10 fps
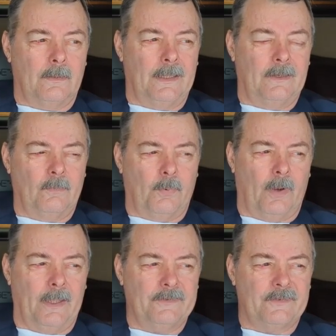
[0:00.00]
The
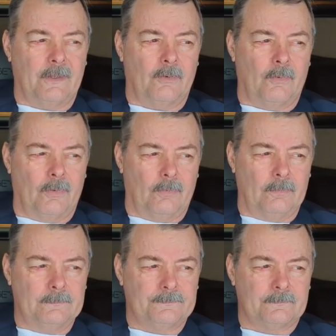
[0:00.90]
enterprise that
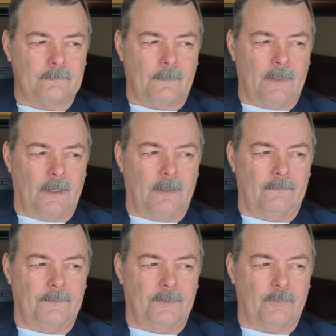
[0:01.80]
grew out
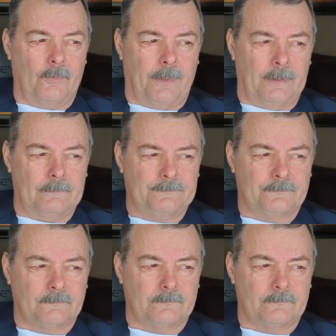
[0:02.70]
of Detroit,
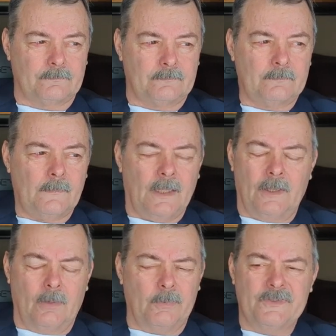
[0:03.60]

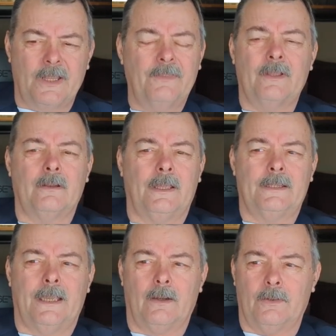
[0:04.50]
there was nothing
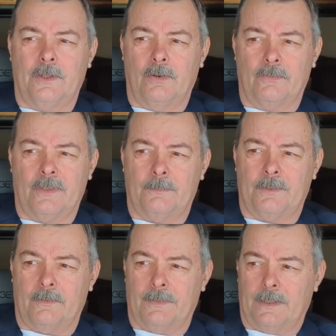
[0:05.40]
like that on the earth up
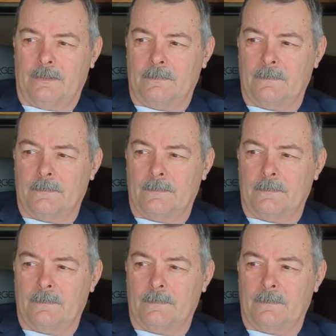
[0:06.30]
till then.